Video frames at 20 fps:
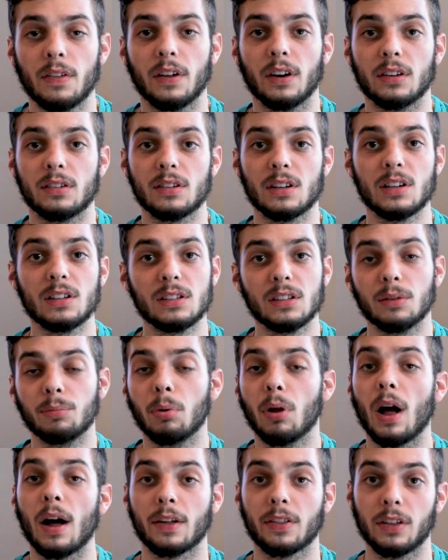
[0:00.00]
that it's easy to
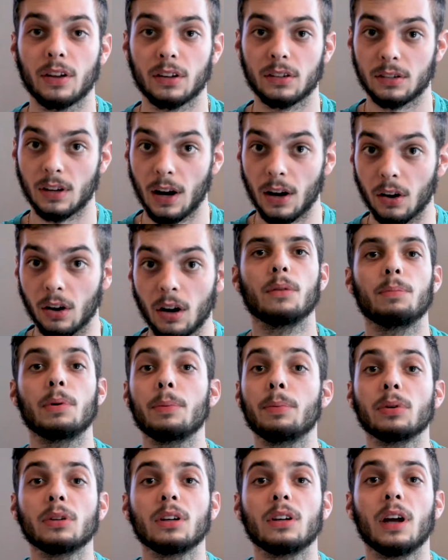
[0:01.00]
block things out.
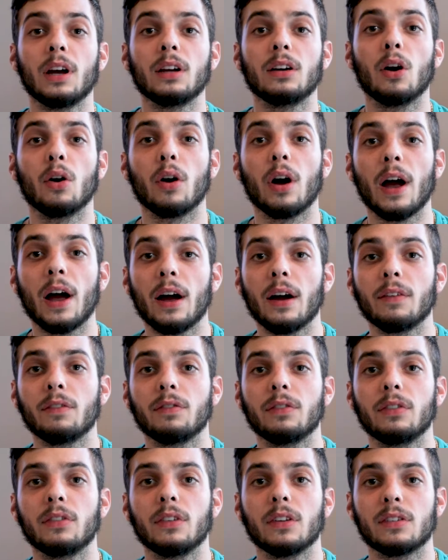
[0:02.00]
People today don't
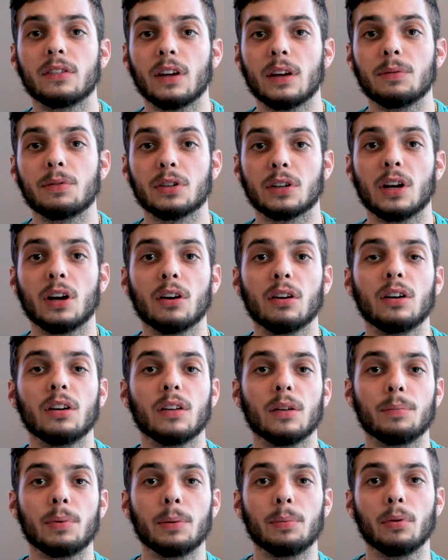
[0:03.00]
have the same security
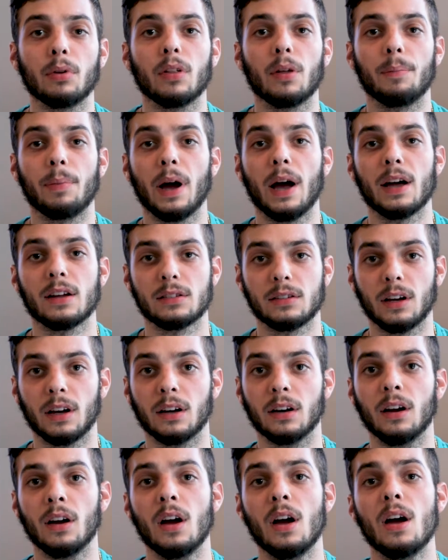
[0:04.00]
that people of the past
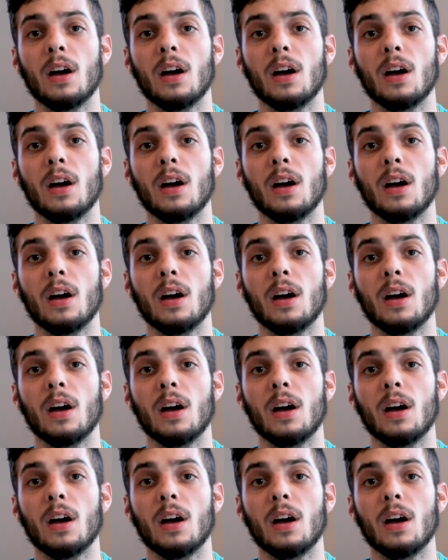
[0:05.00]
had.